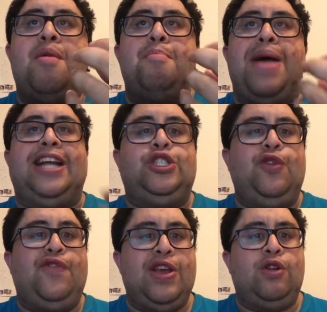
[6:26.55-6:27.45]
made
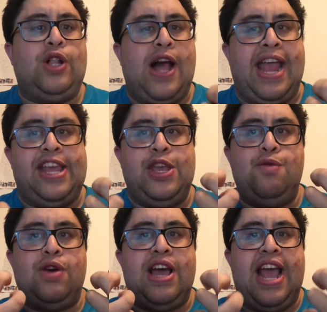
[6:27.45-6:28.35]
you feel like you
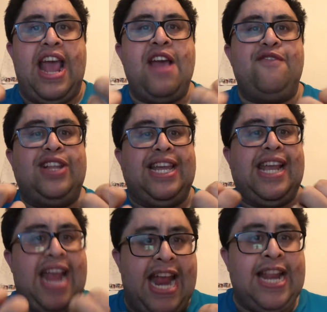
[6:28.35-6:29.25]
were
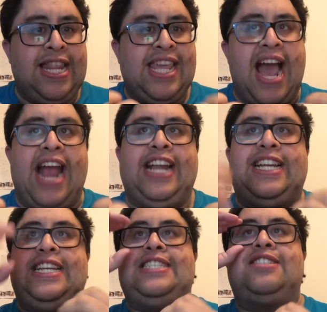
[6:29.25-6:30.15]
heavily in the
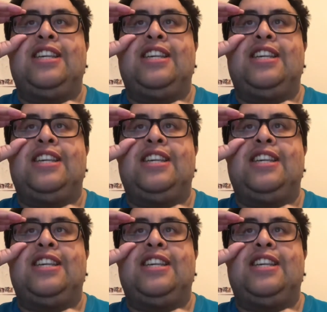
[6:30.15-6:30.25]
80s,